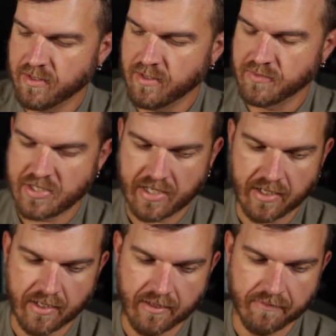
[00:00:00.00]
a second
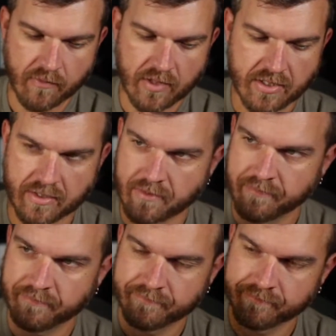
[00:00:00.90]
ago. Watch this.
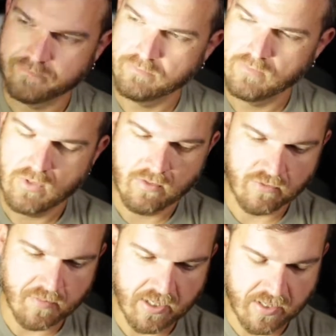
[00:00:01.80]

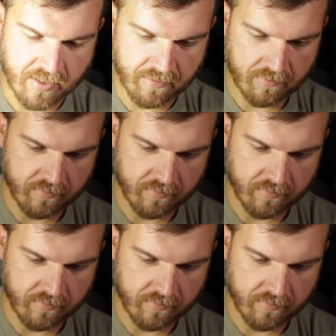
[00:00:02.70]
Flip that on.